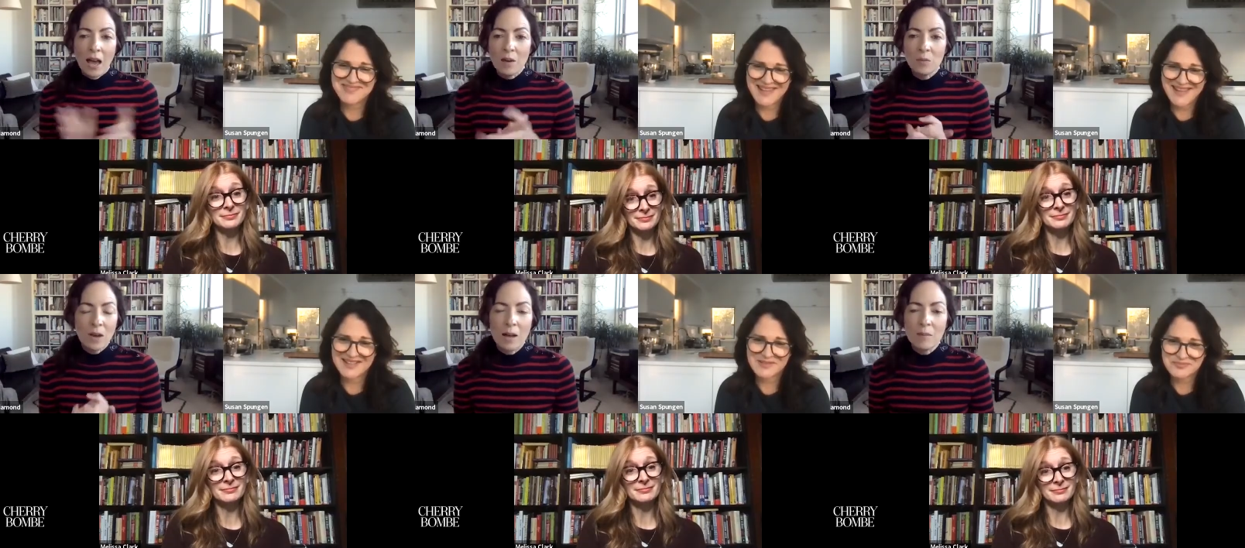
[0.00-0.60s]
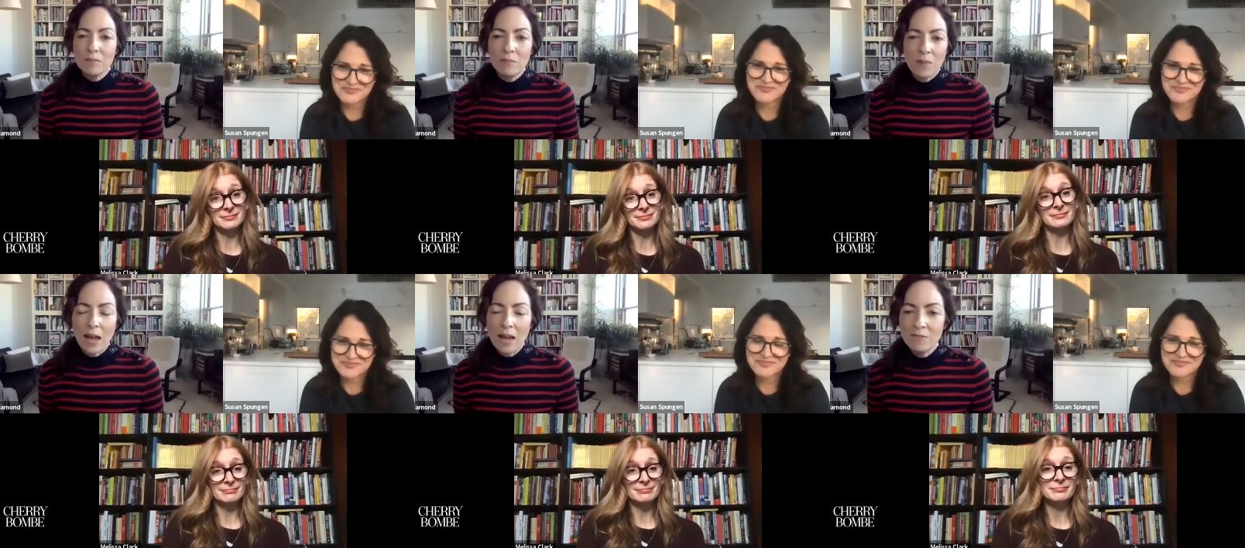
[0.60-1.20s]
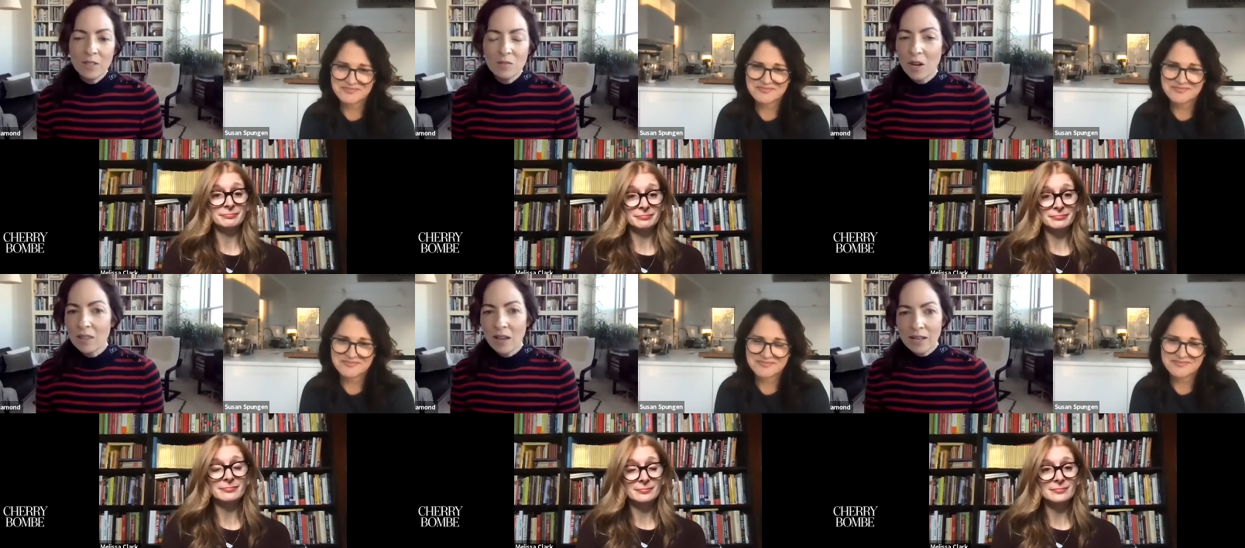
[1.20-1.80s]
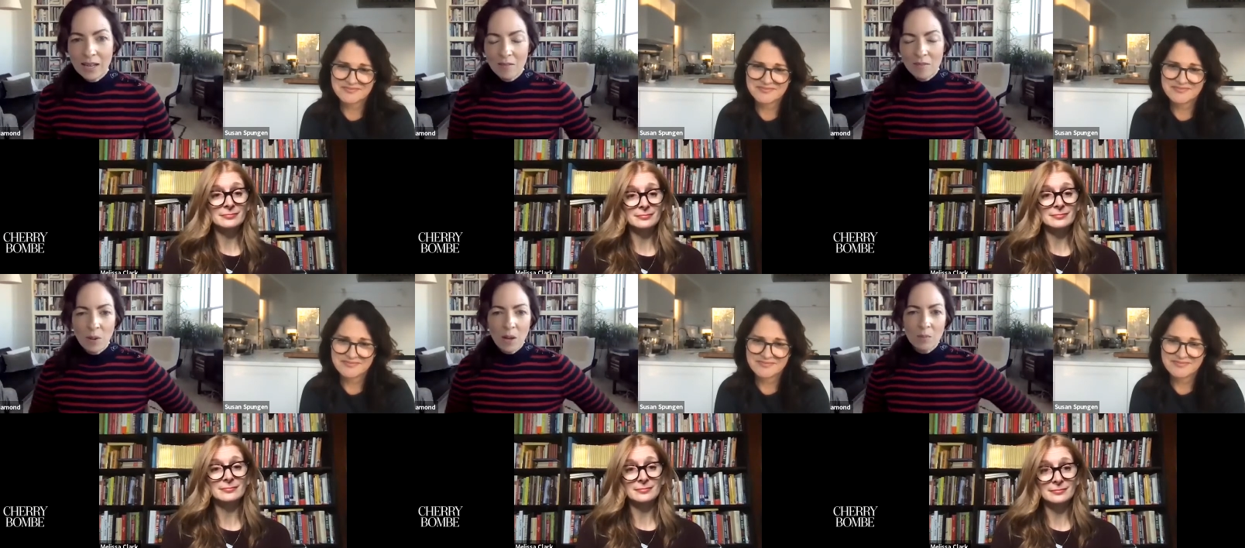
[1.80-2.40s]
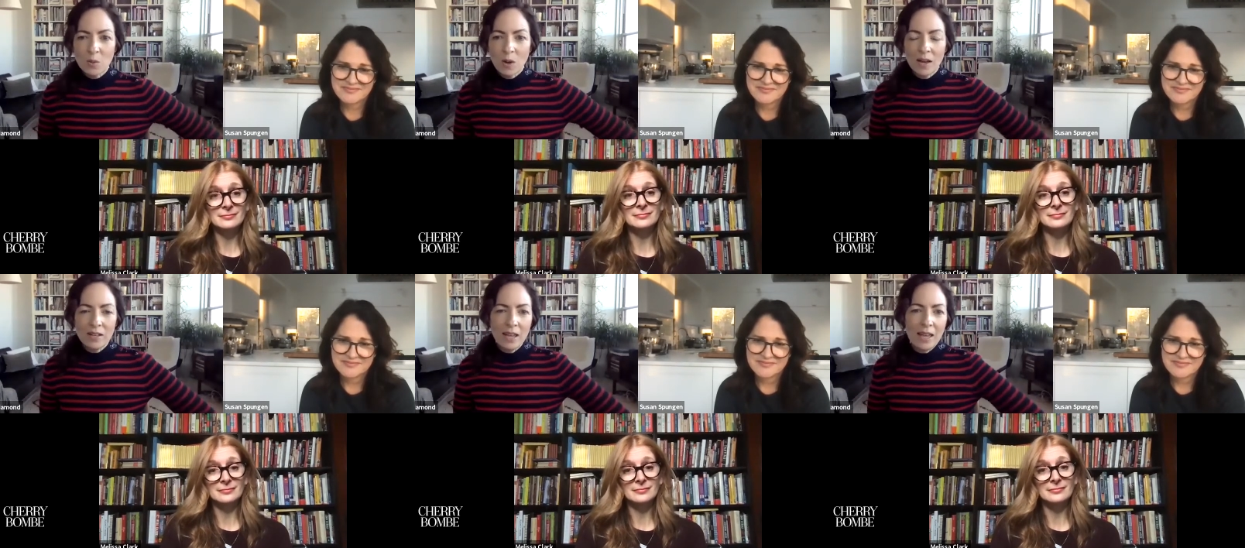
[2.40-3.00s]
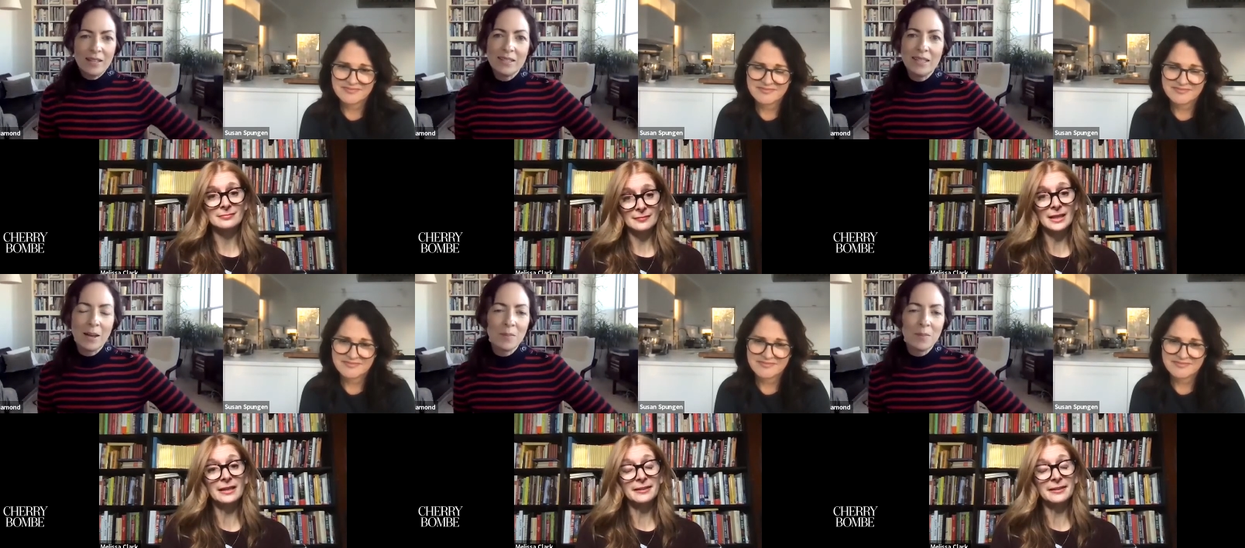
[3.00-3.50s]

Speaker 1: Oh, yeah. um, I feel very lucky to have the Bomb Squad and yeah.